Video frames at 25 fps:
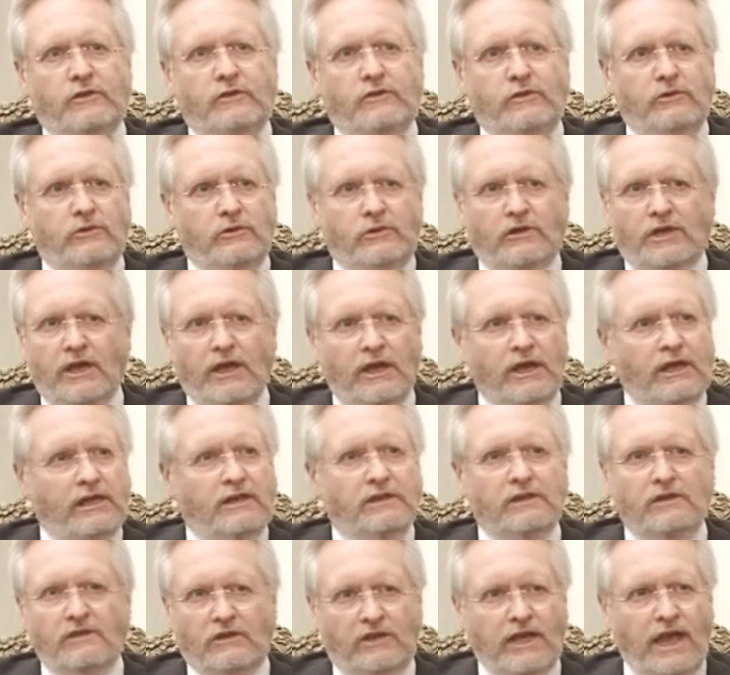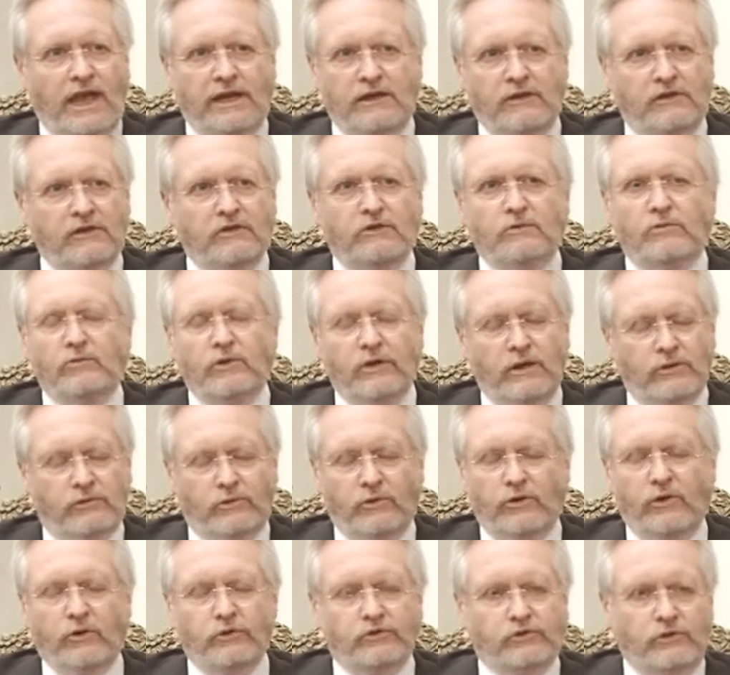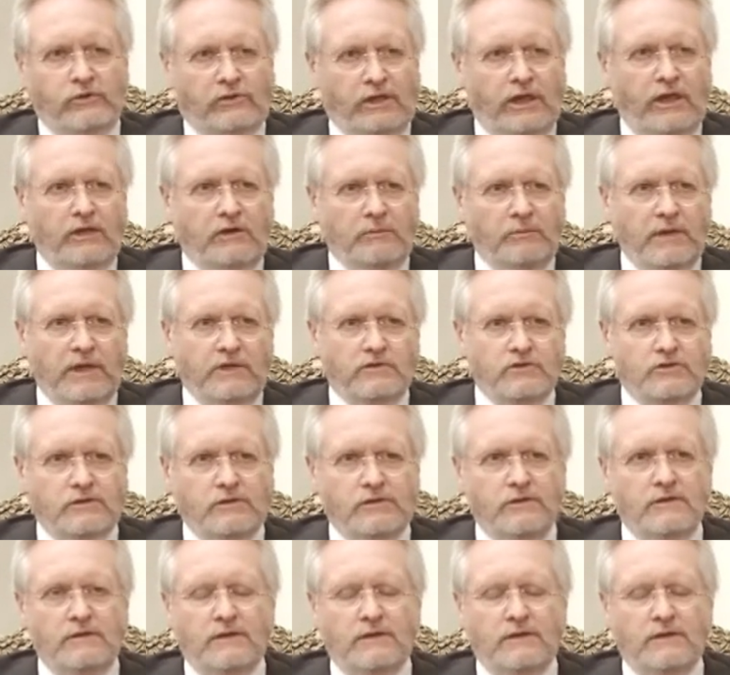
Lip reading: in the UK, in Canada, wherever else you care to mention.